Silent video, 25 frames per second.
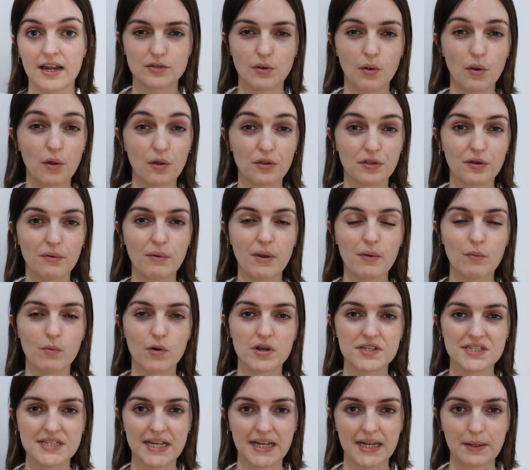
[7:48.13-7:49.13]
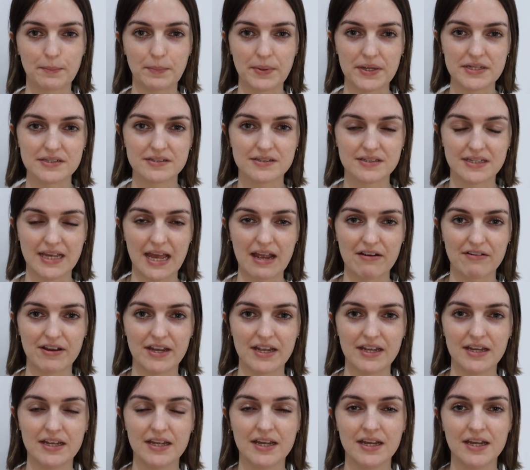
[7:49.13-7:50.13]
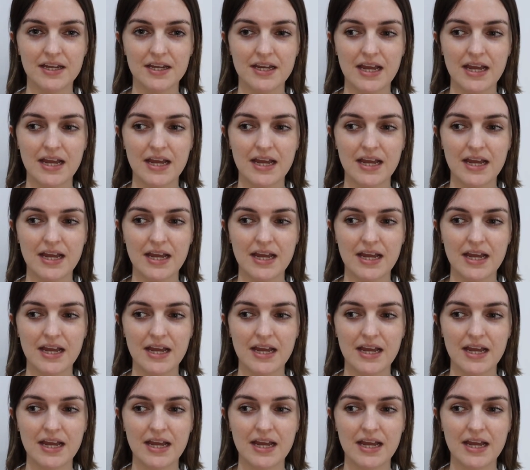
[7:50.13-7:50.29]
So although it was like a bit scary